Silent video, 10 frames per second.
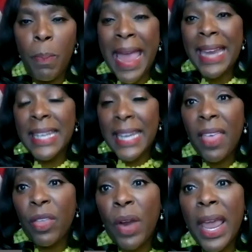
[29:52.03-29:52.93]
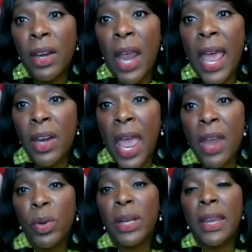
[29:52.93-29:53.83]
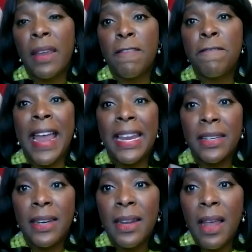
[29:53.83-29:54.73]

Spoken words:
band together and really fight,